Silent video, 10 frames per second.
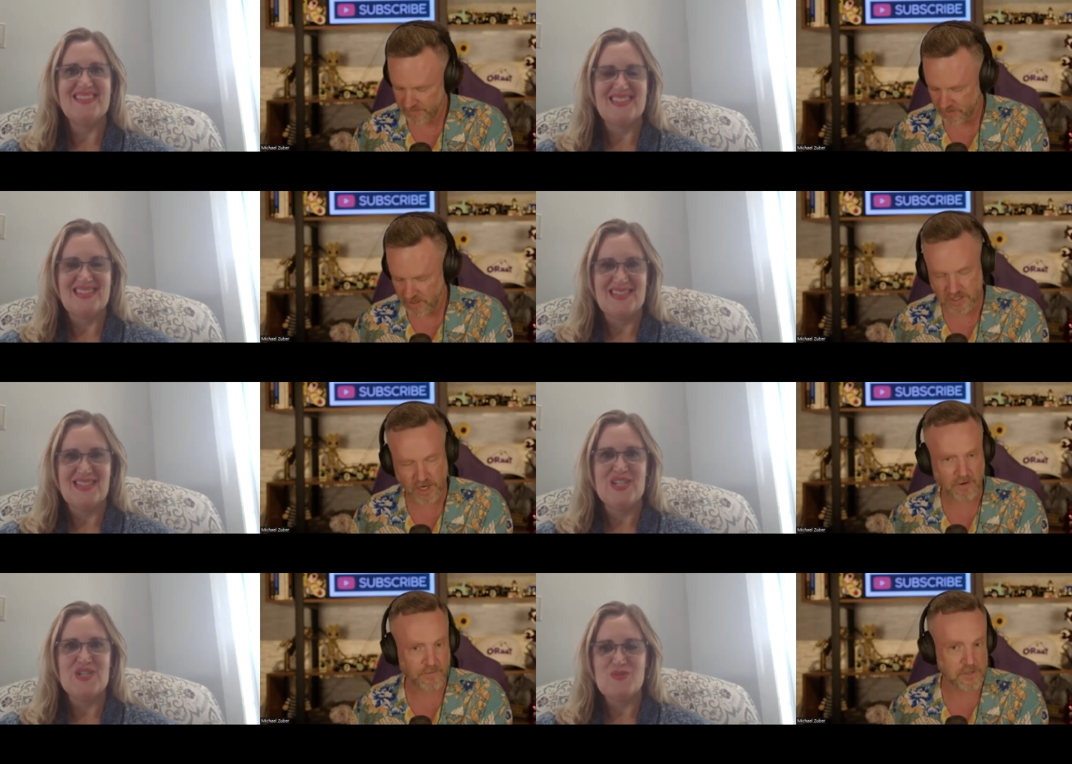Speaker 1: They're going to
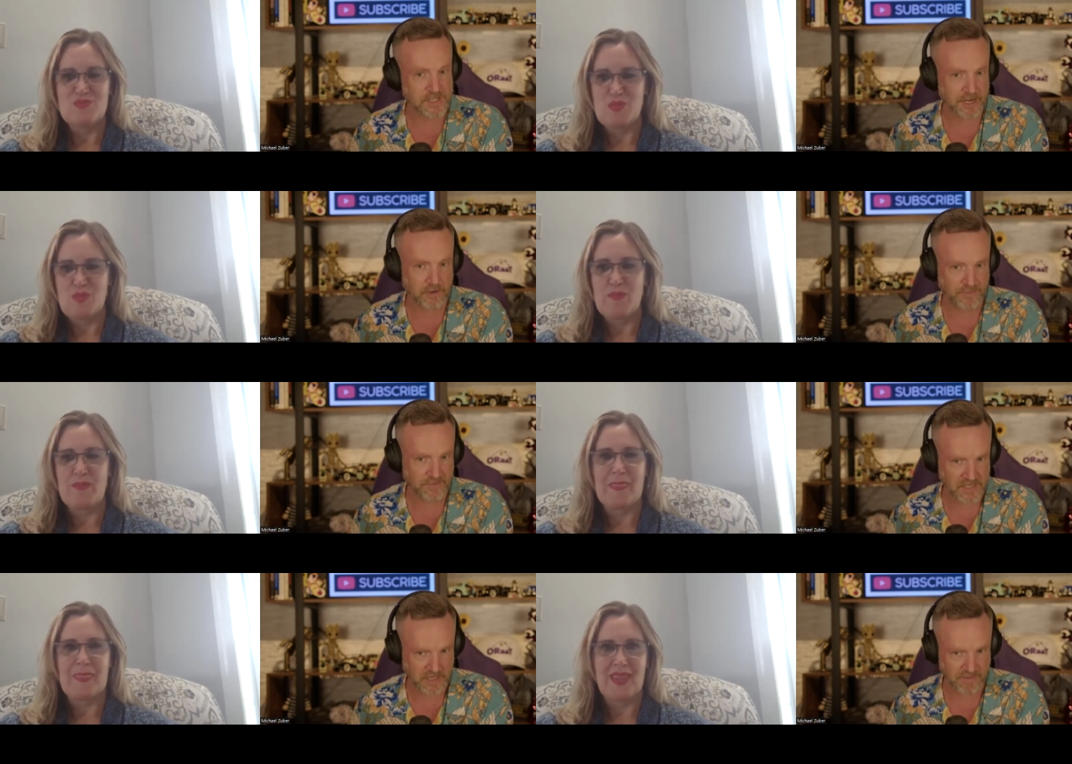talk for ten or
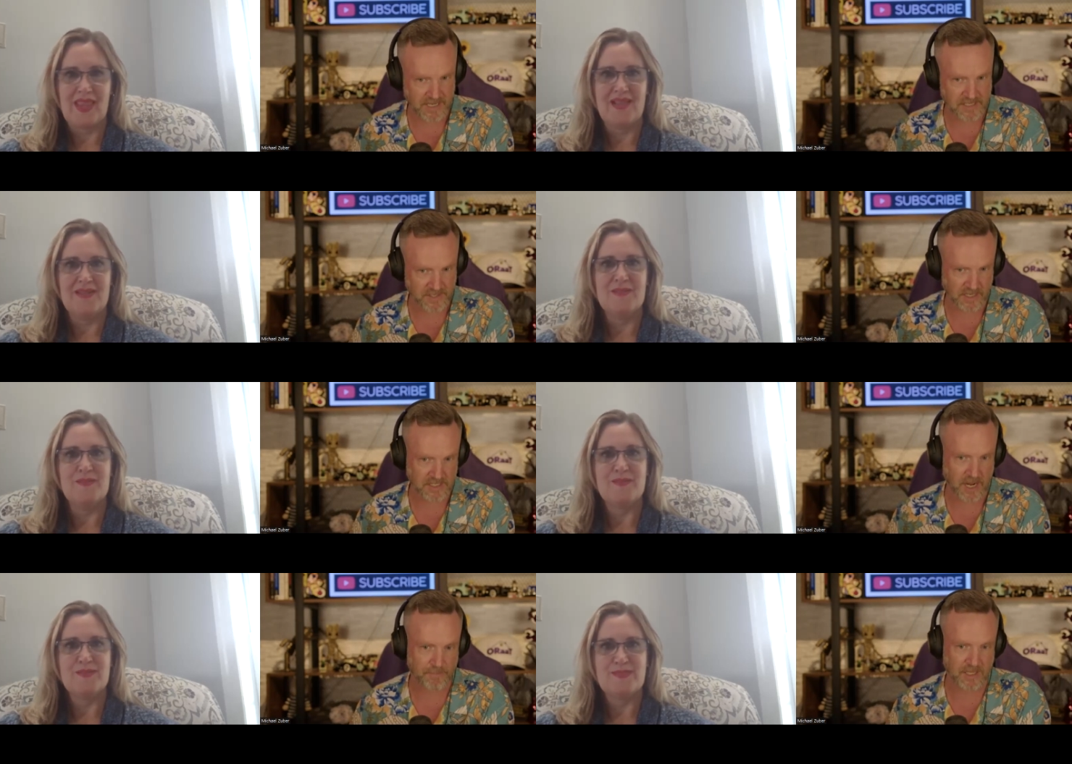fifteen minutes on
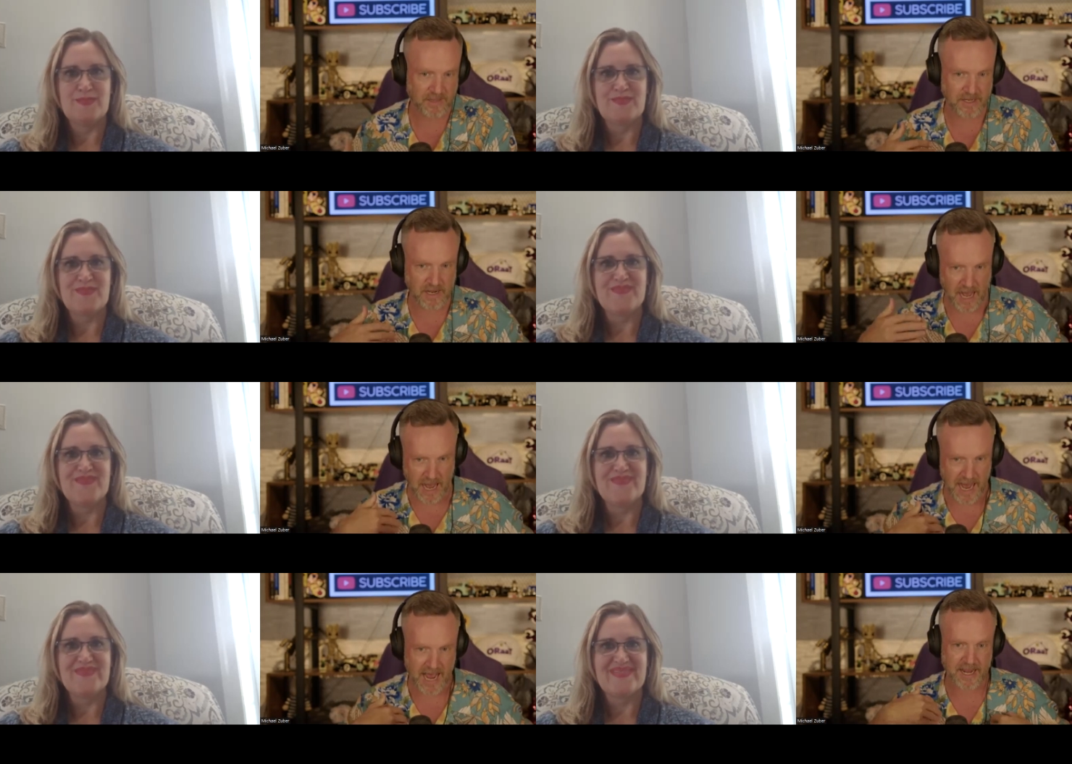a topic that
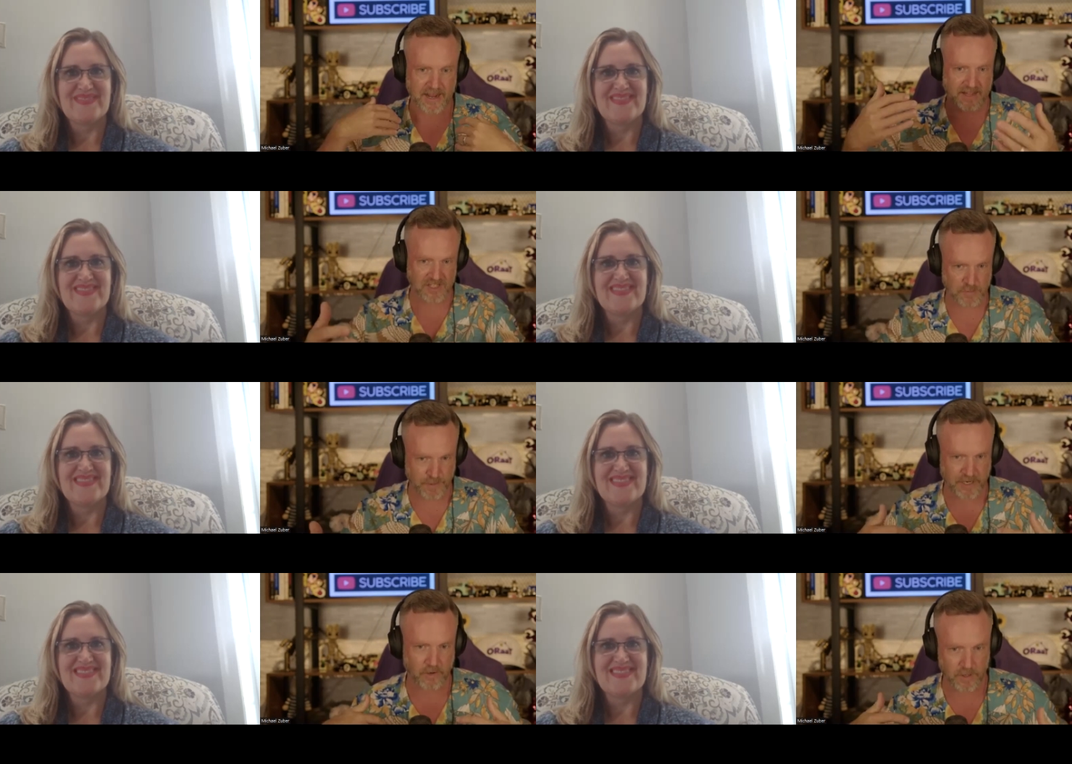I and the
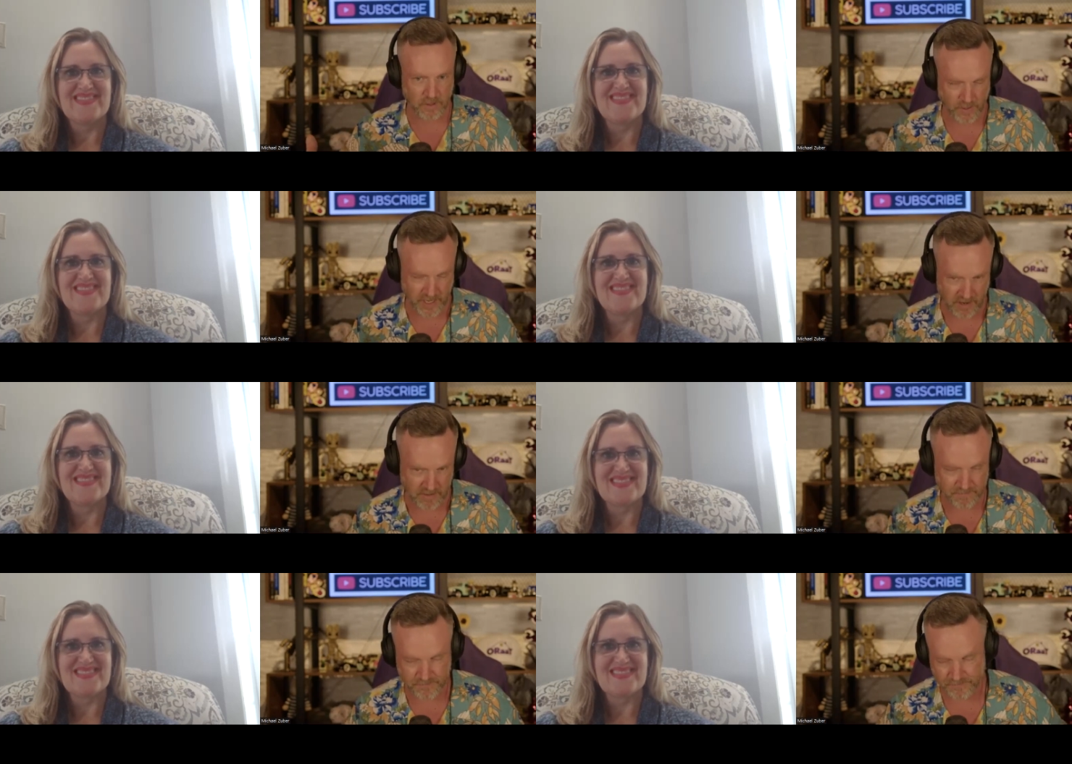speaker agree
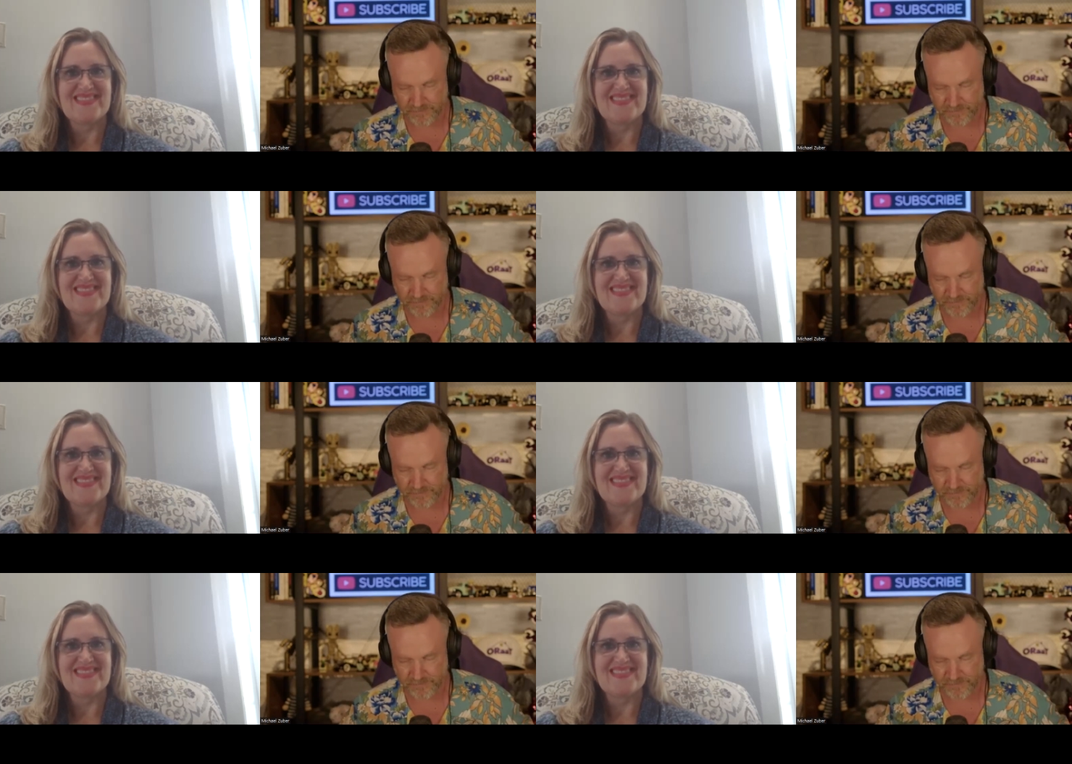on.